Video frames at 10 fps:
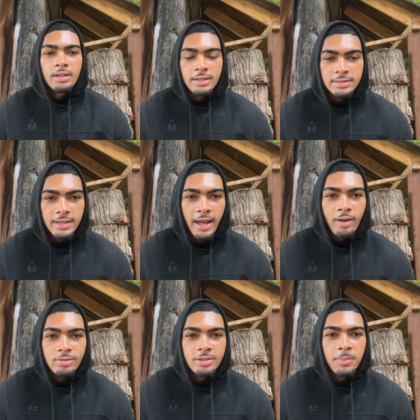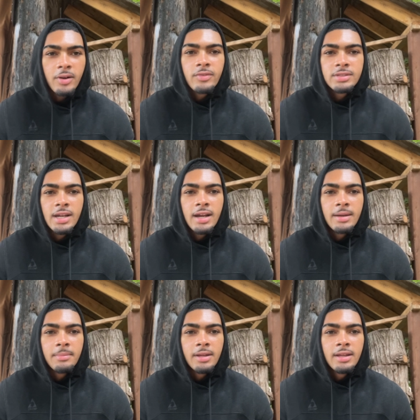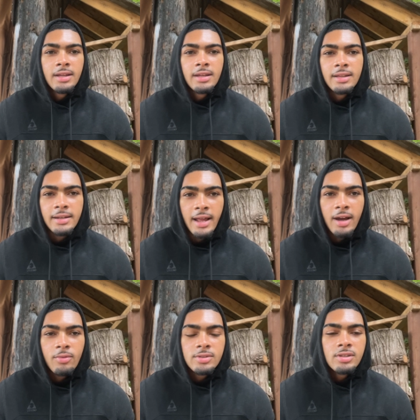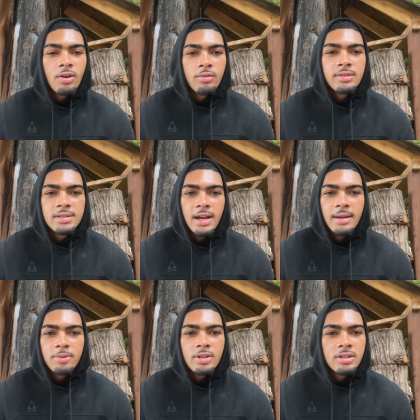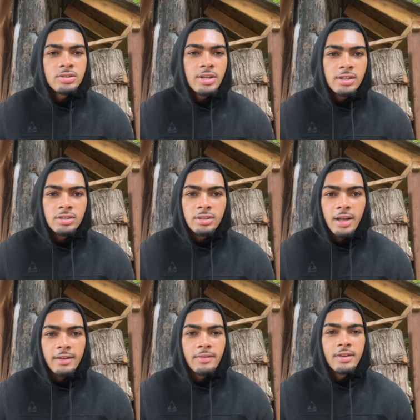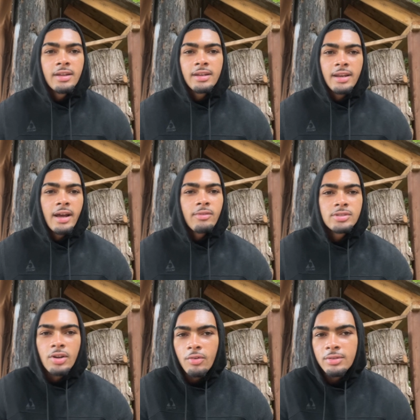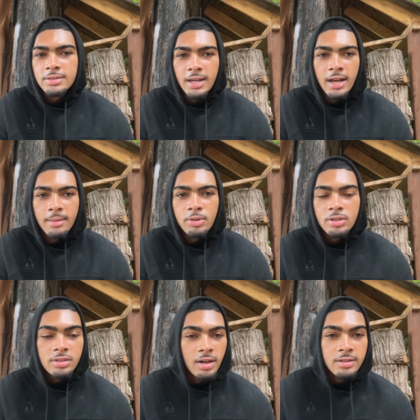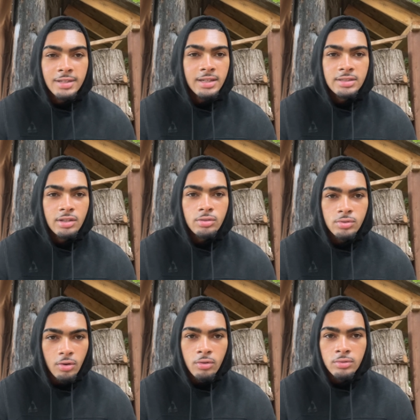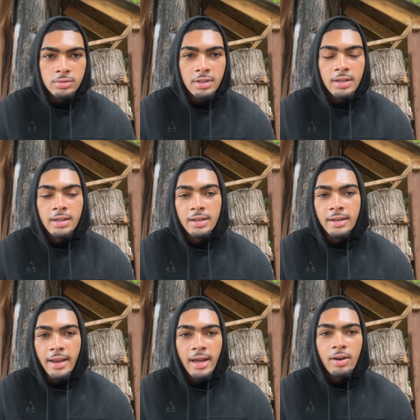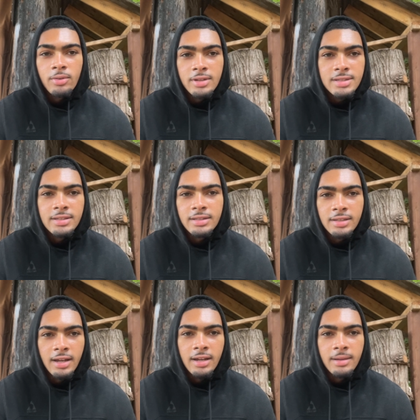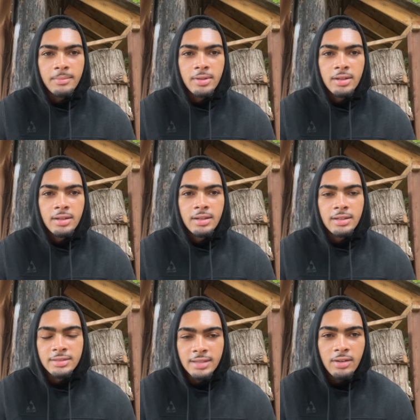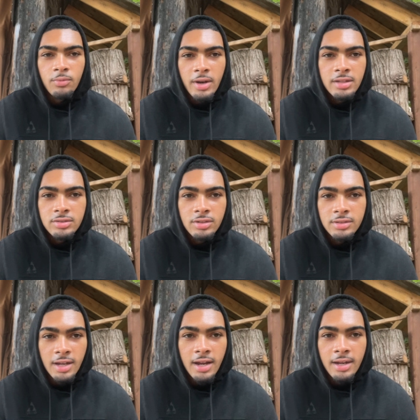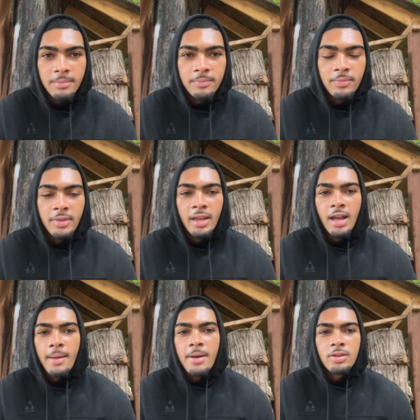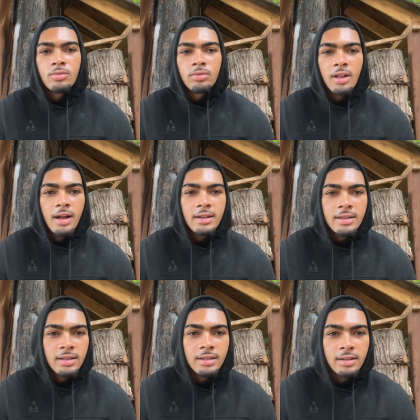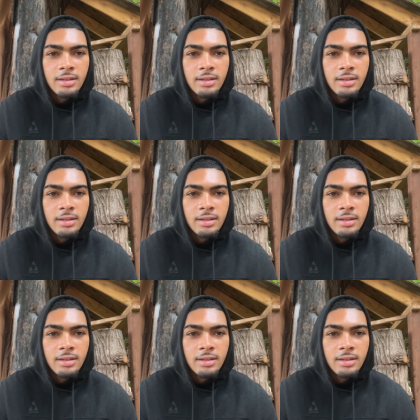Because now is the perfect time. Now is the only time you get to change your life. Now is the only time you can start chasing those goals. Now is the time. Instead of wasting your time, how about you lock in?